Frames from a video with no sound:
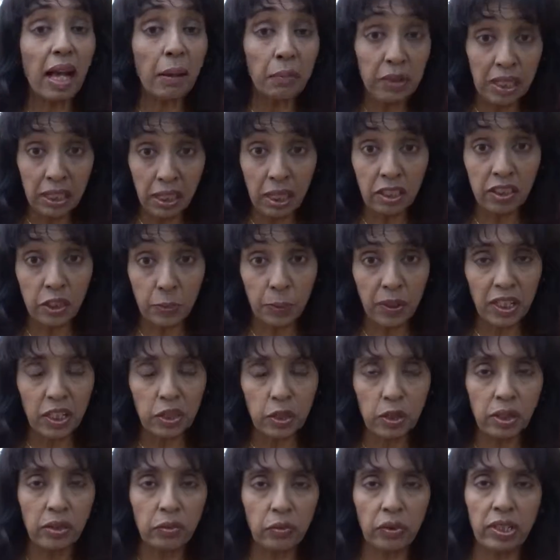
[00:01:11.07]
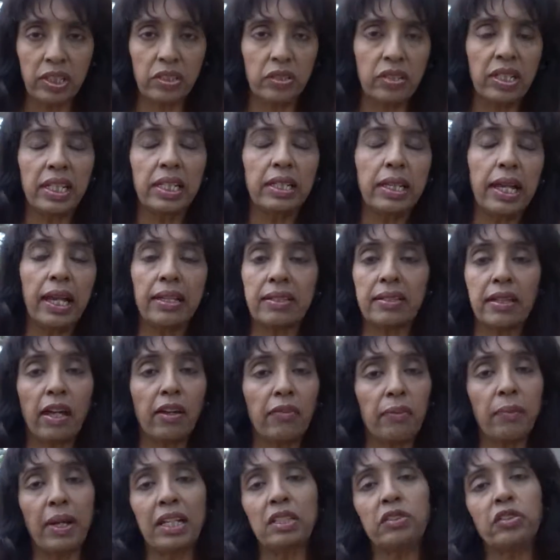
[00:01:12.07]
I'm in a spiritual retreat, as
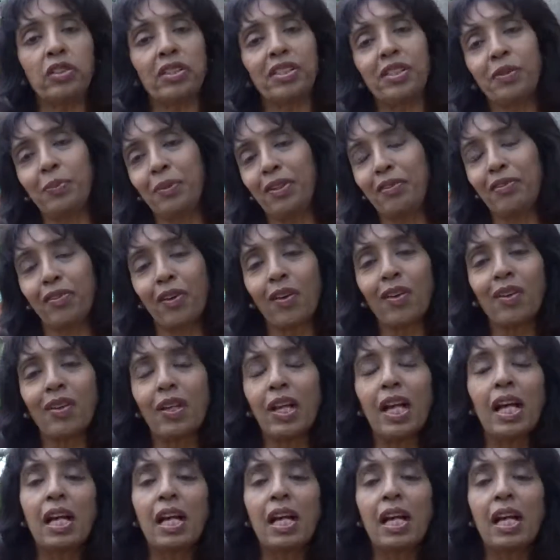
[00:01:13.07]
I've mentioned before.